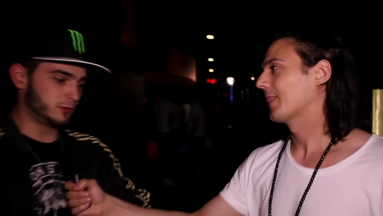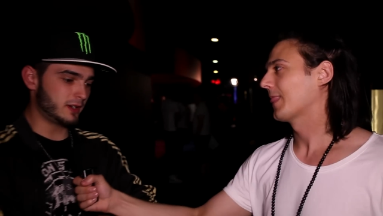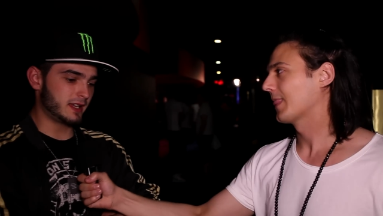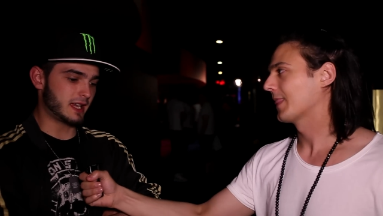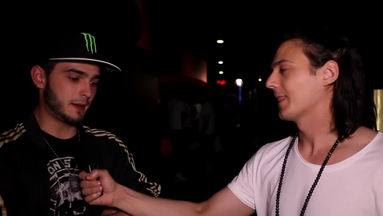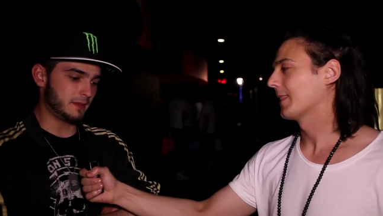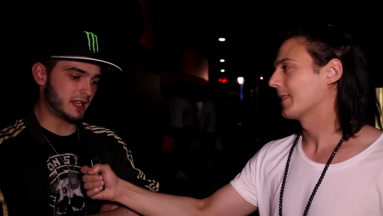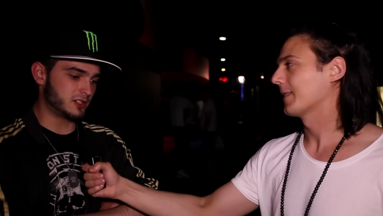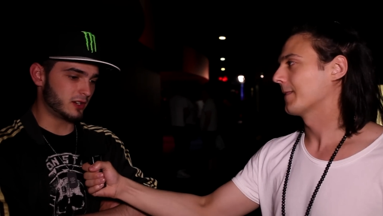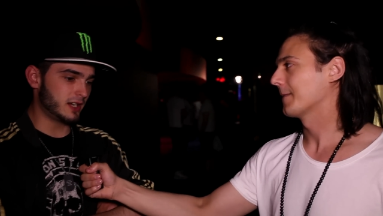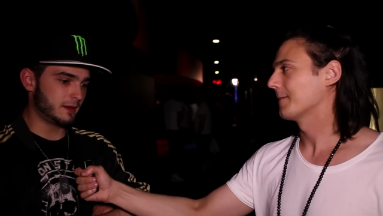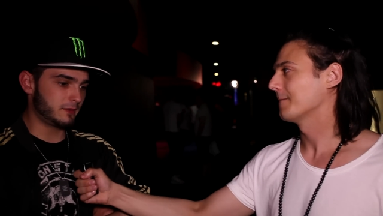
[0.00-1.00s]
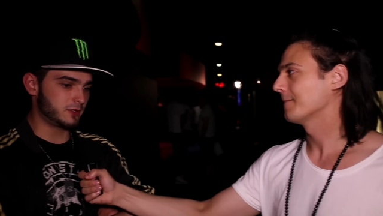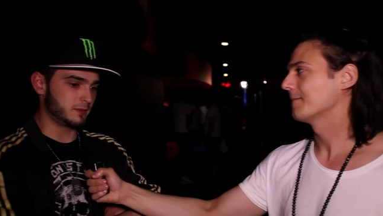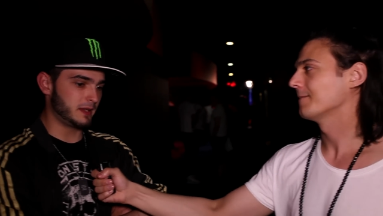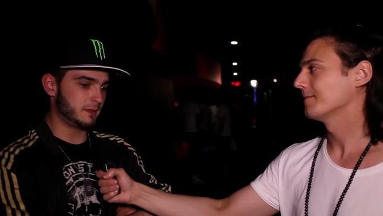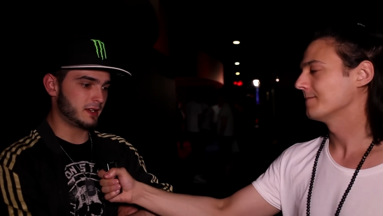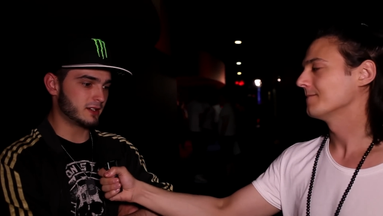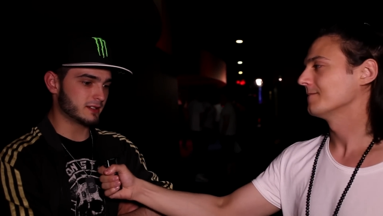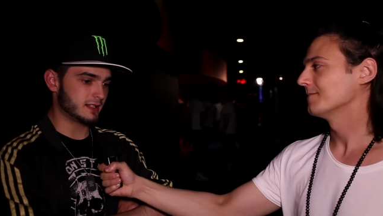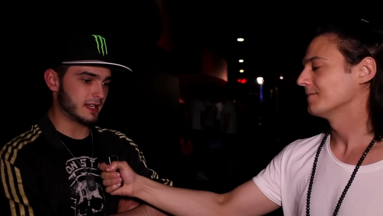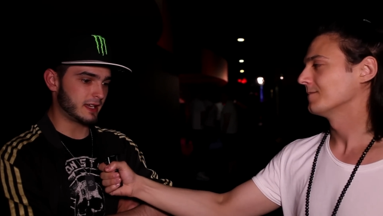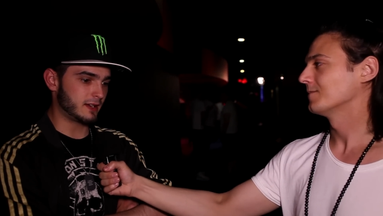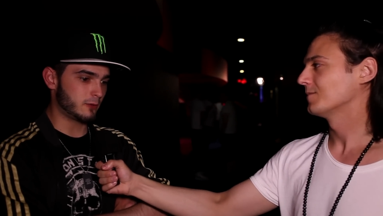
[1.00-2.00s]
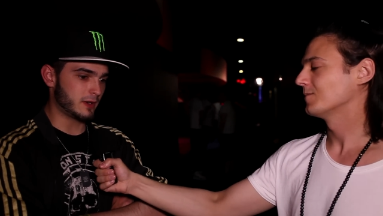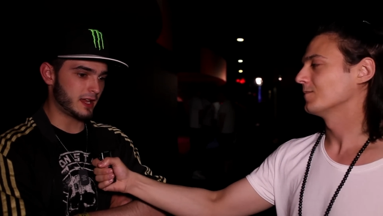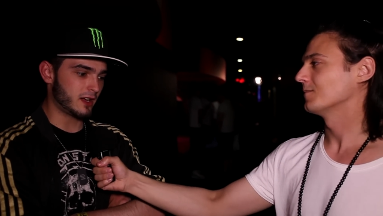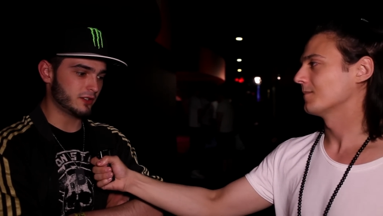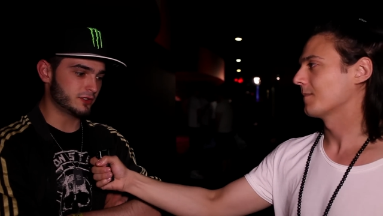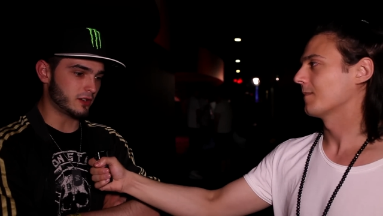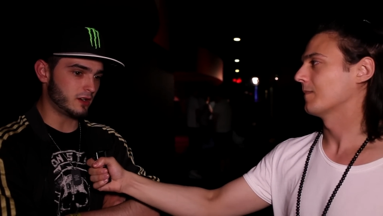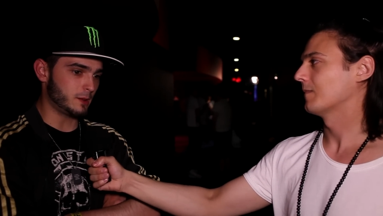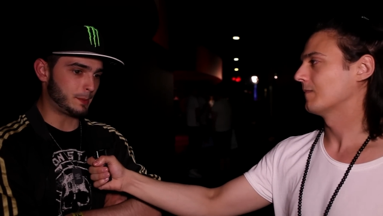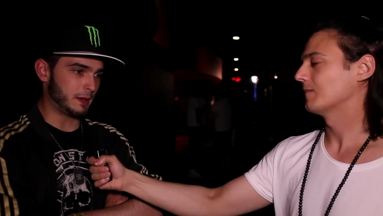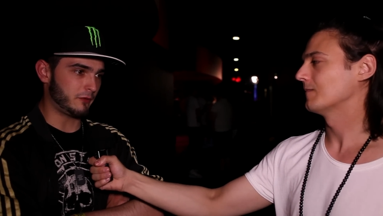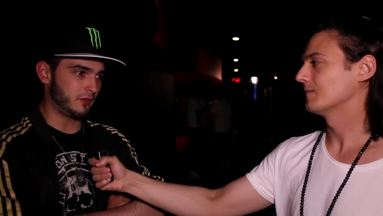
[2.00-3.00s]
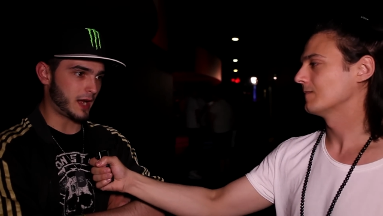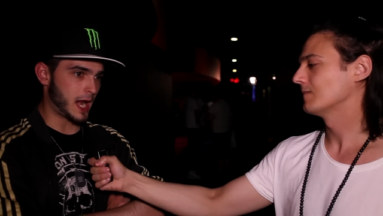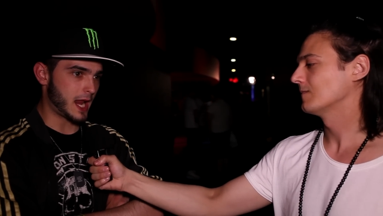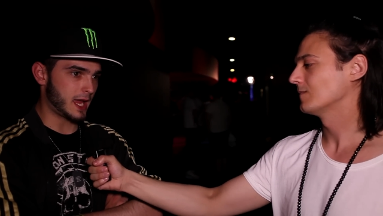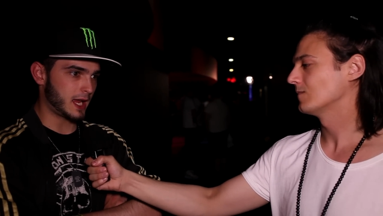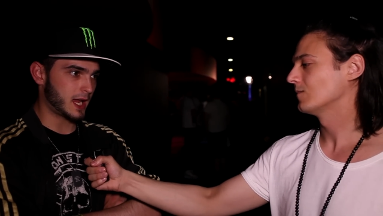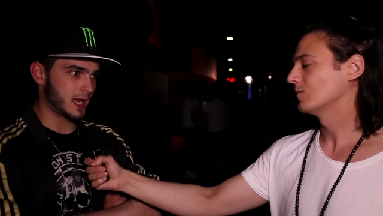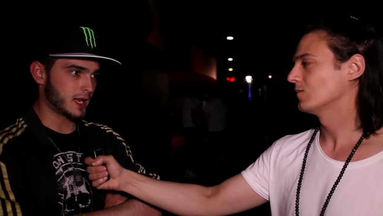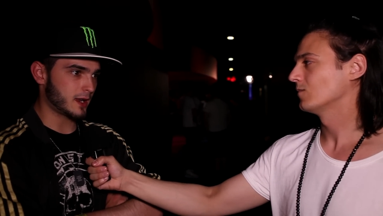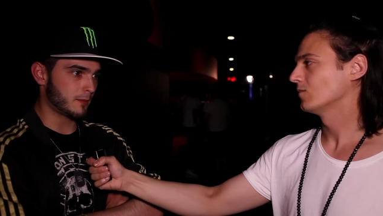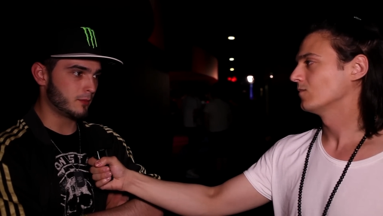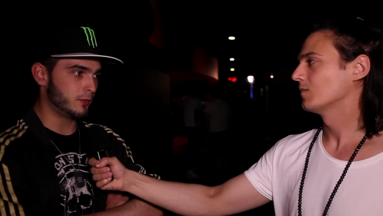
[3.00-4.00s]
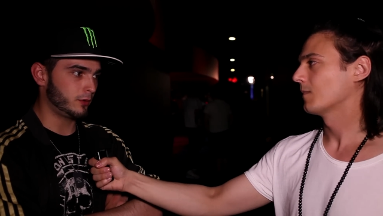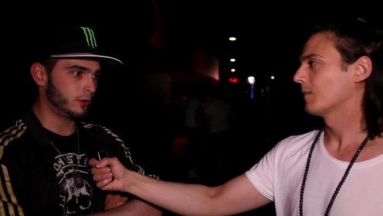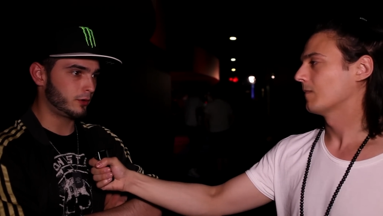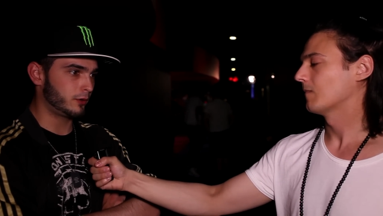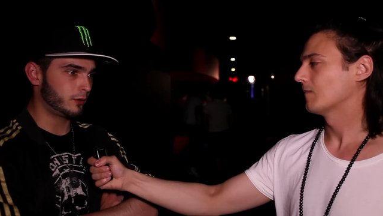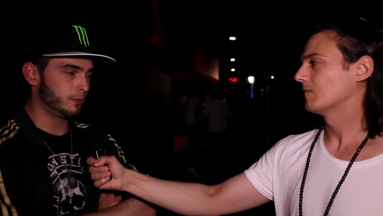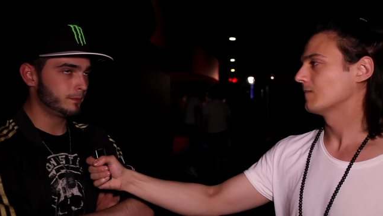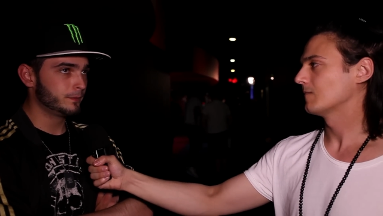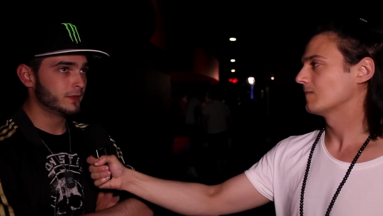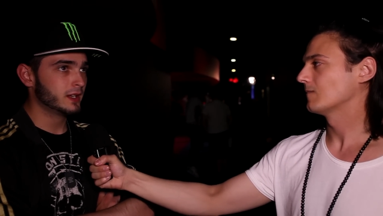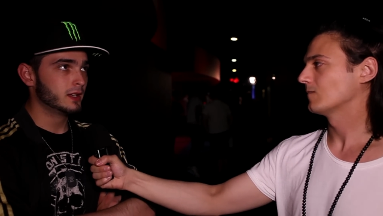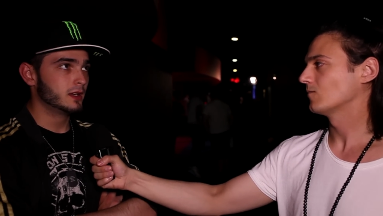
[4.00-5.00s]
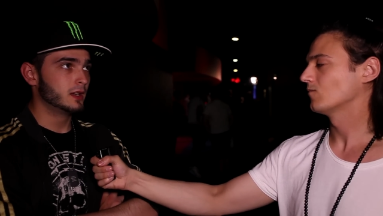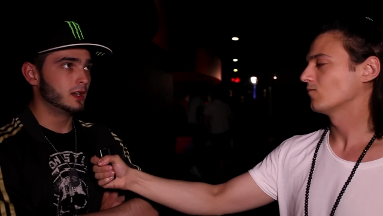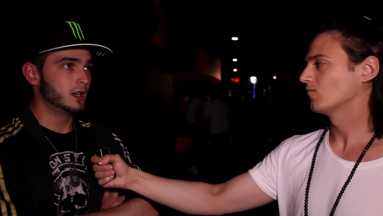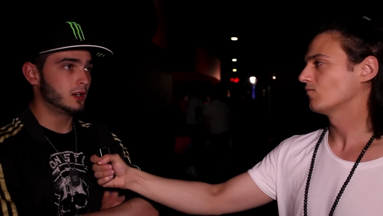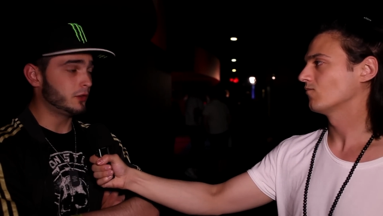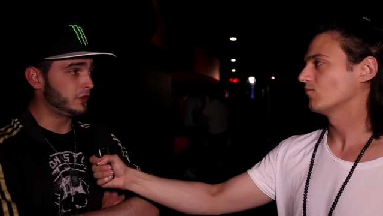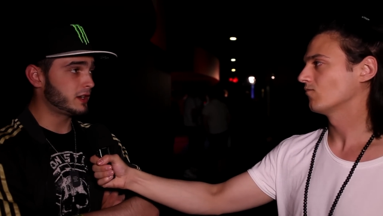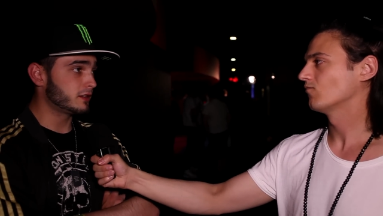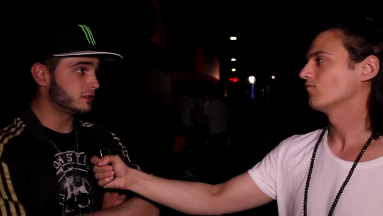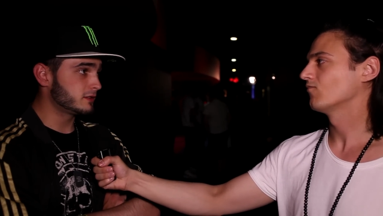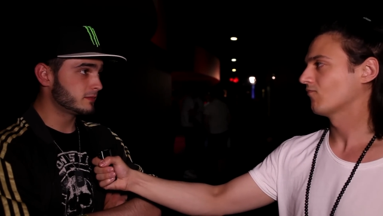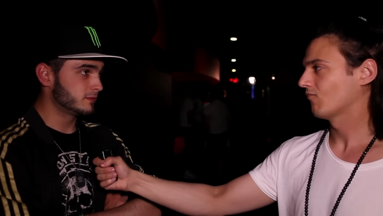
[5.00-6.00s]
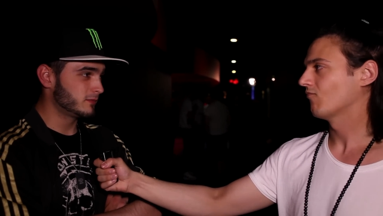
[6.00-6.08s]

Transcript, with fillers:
Speaker 1: really came naturally to me because like when I got the AWP, I feel like uh, more uh, confident.